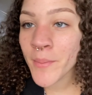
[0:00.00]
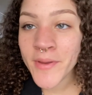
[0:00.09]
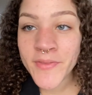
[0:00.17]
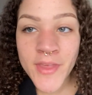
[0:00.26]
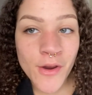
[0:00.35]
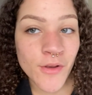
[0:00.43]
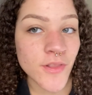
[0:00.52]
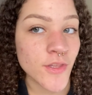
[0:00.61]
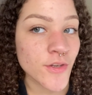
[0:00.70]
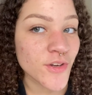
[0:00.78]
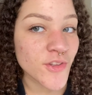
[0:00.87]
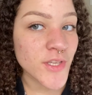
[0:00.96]
but they're
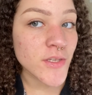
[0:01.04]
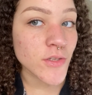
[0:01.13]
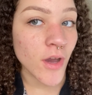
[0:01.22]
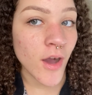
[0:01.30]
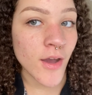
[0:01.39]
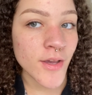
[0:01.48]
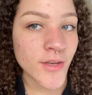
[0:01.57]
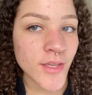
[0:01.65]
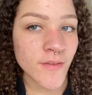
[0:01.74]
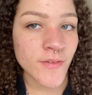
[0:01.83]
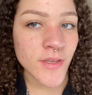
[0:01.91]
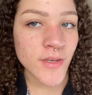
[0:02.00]
literally not
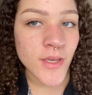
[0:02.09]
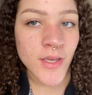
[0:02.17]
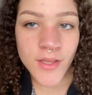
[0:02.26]
uneven.